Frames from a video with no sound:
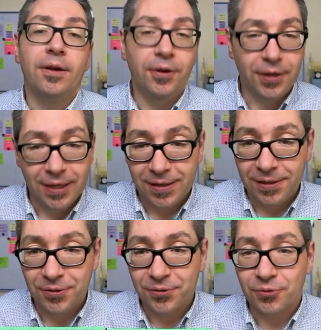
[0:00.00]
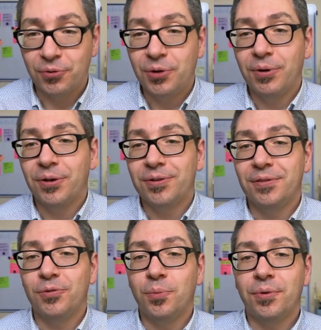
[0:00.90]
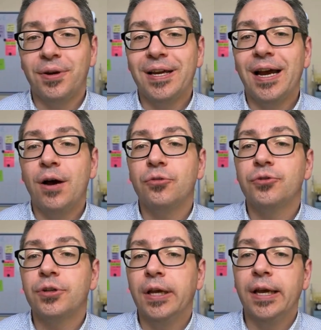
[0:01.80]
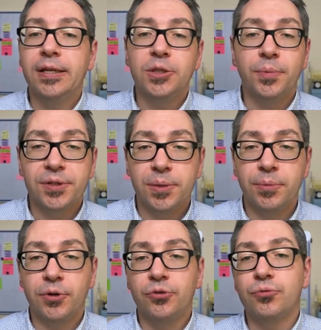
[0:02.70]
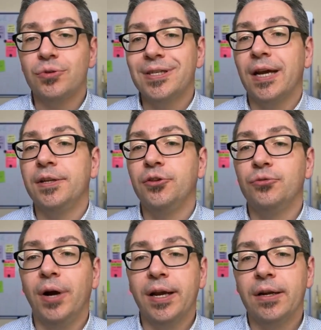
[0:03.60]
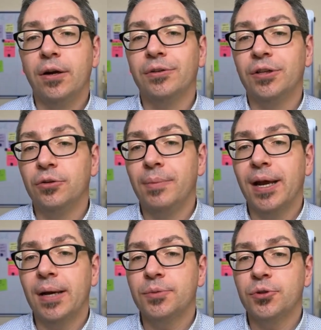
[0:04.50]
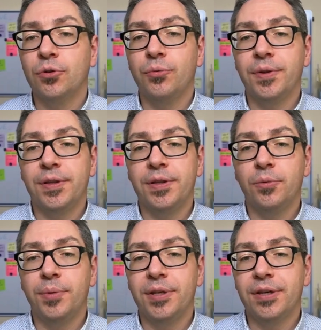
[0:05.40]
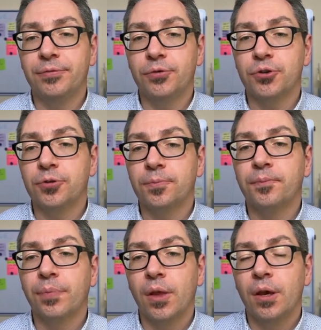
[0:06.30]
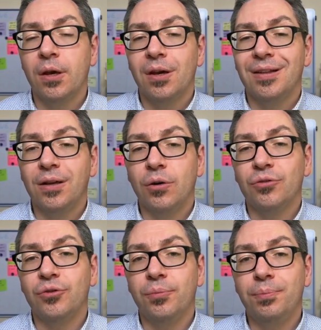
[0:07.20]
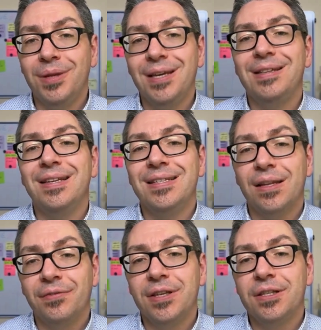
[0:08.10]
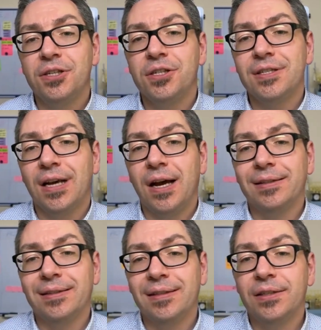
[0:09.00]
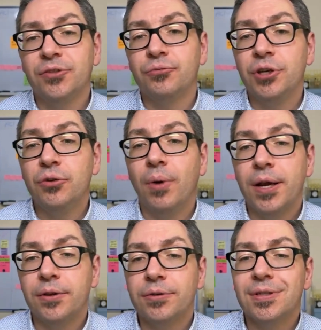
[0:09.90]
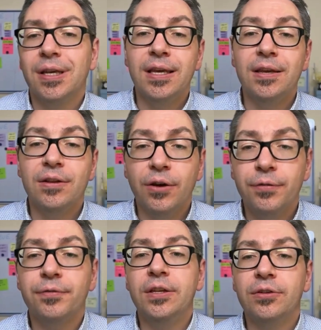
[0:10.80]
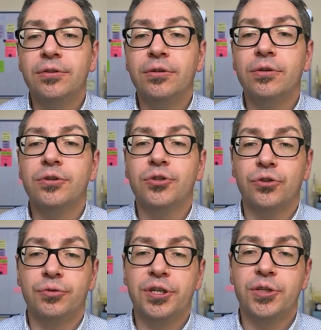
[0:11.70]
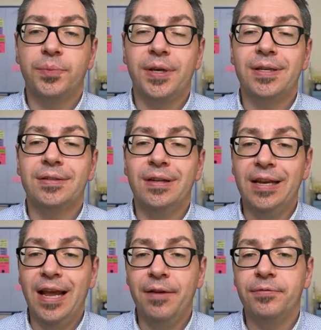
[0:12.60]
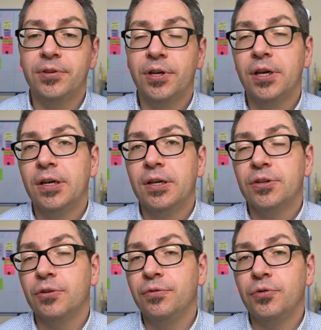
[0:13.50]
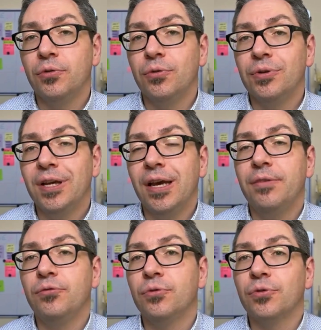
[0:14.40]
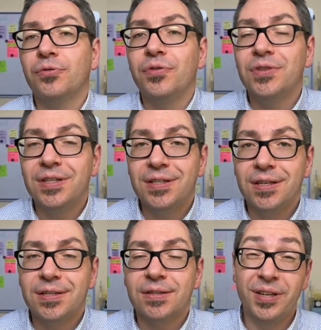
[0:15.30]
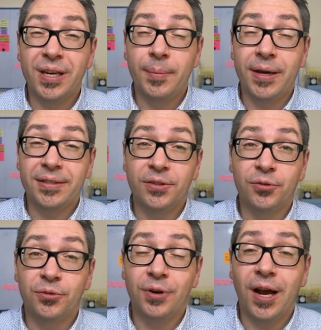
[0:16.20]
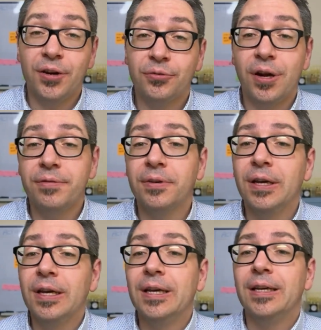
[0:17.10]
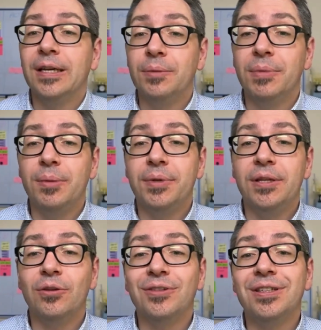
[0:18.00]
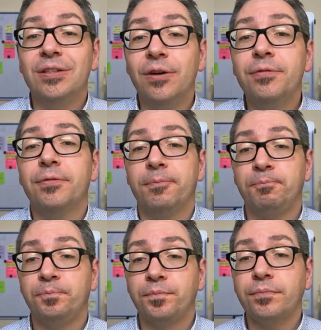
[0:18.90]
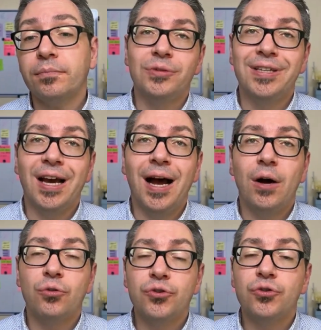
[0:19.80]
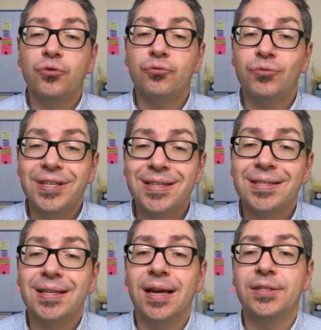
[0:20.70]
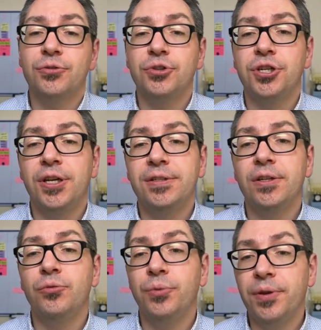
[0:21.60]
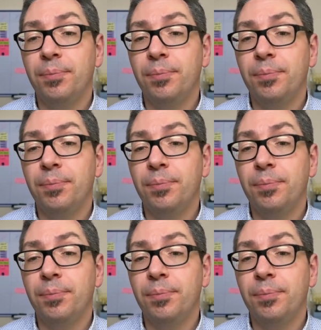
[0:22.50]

Again, it doesn't require a developer account, and it's possible to sign into iCloud and the Mac App Store within the beta version. Now, the big disadvantages are that it requires enough internal storage space left. So if you only have 256 gigabyte internal hard drive, it may be not enough. There are also risks associated with